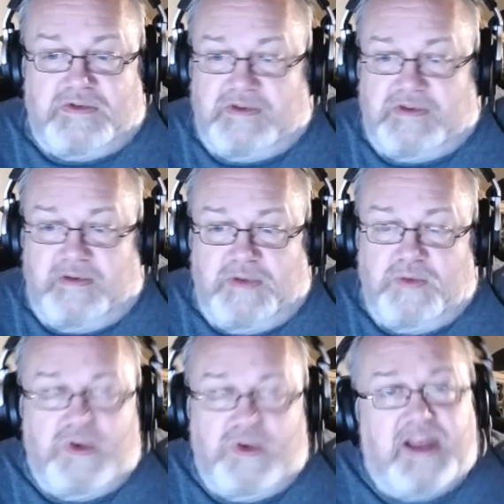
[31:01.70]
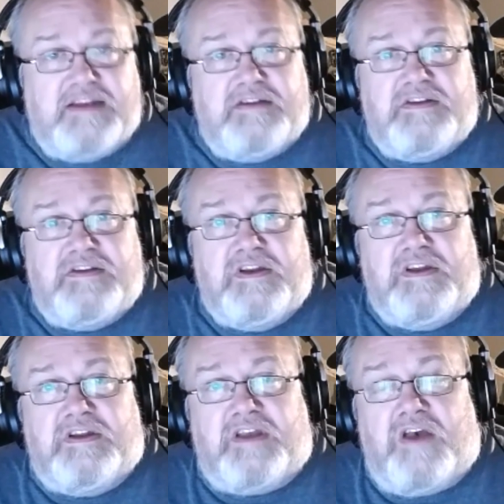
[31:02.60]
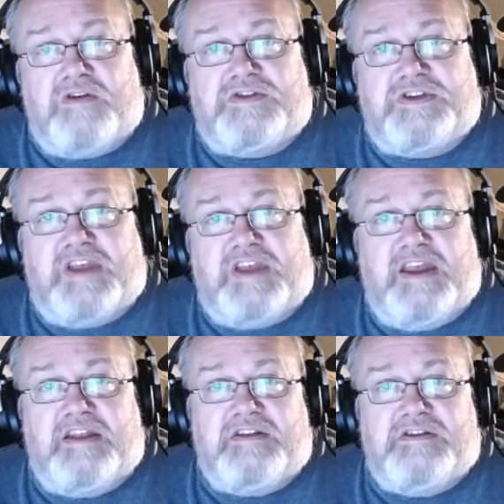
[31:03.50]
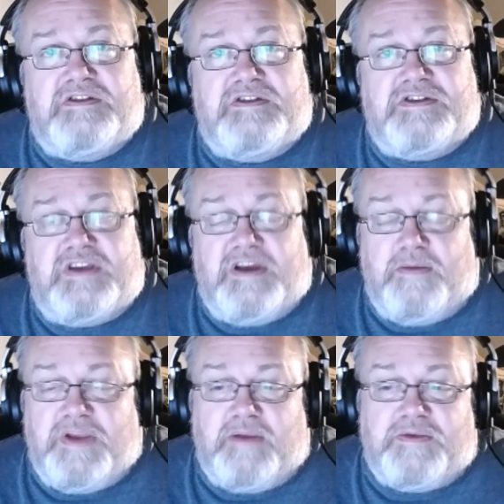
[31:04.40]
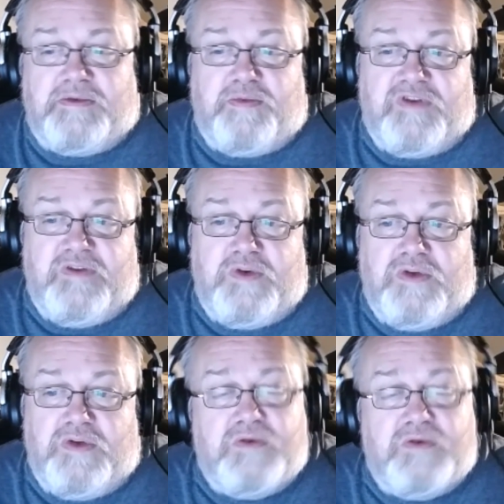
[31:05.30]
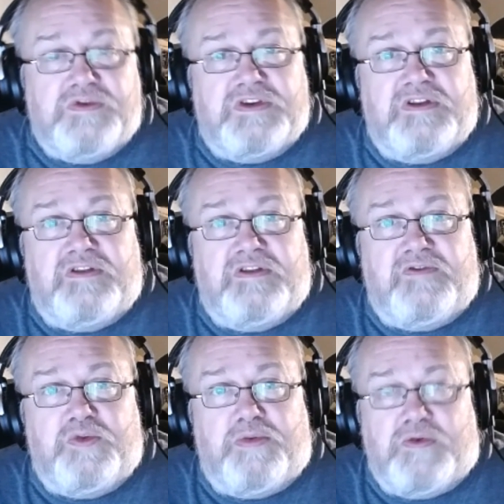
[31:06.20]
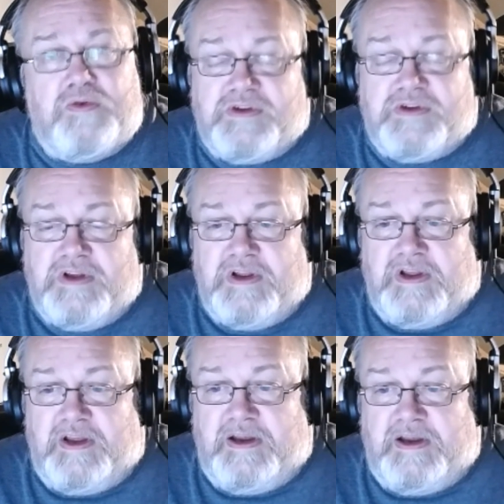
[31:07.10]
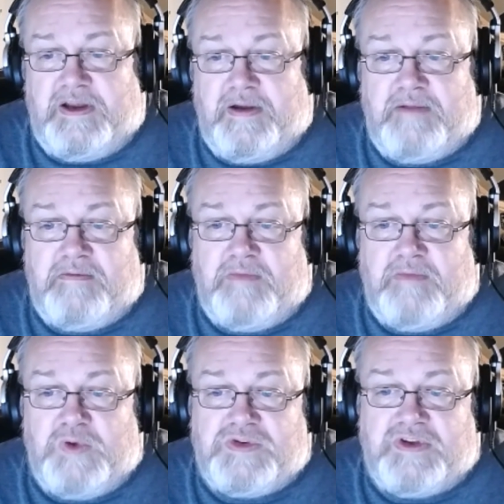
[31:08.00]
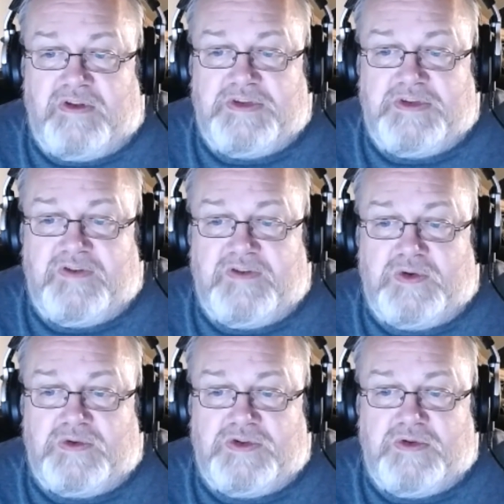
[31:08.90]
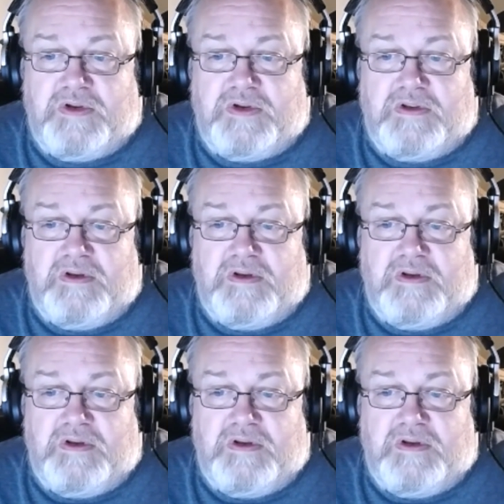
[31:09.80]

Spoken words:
I mean, we added Chaos scans, being able to preview those in the viewport, and most other materials you can